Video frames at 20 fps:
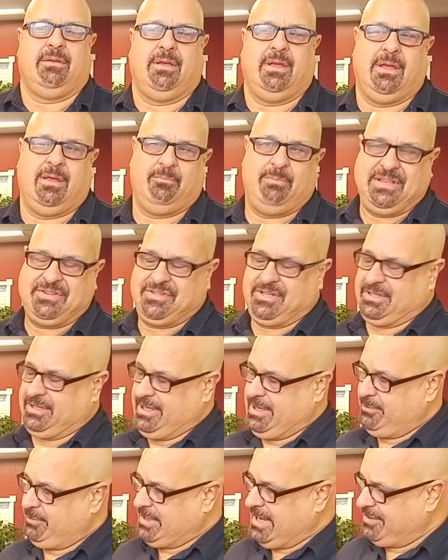And
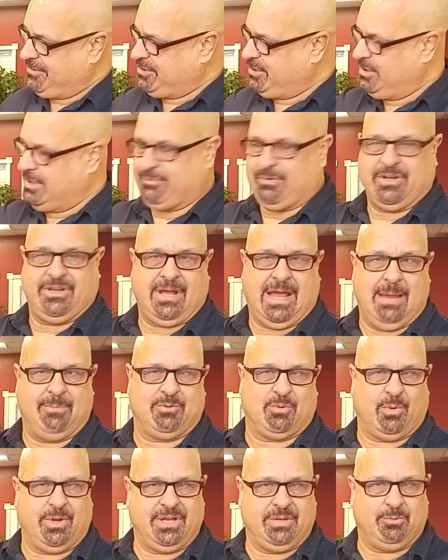basically you've got two different
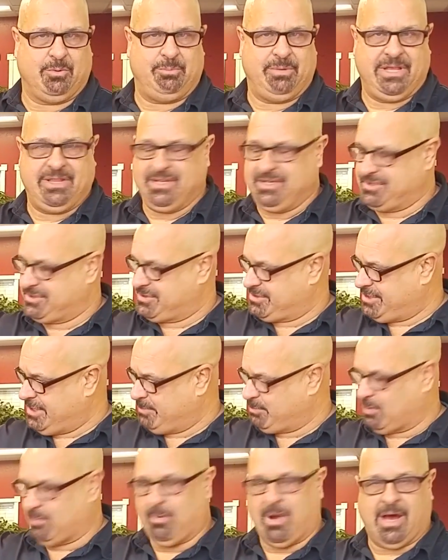types. One would be these
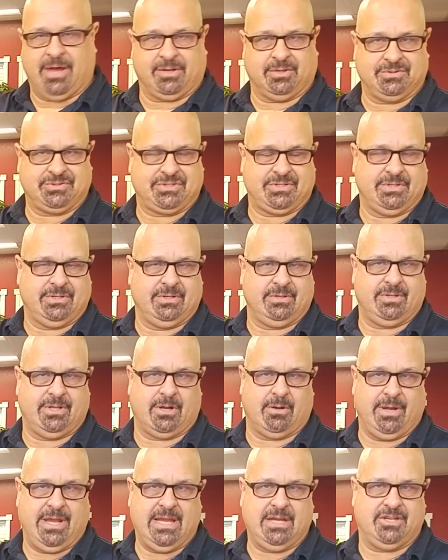cheaper models
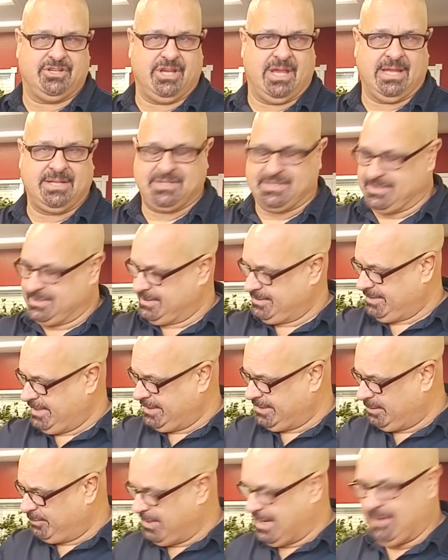that are inkjets,
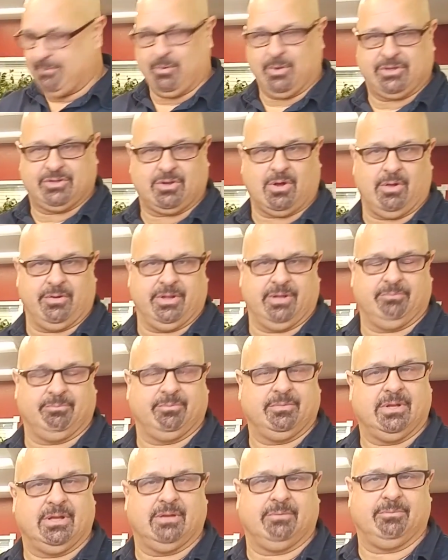and then we have what's called
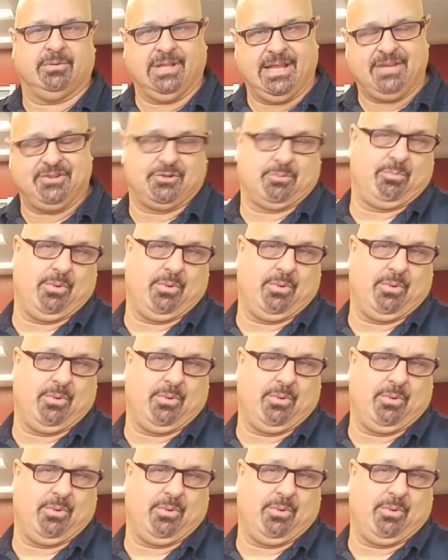a laser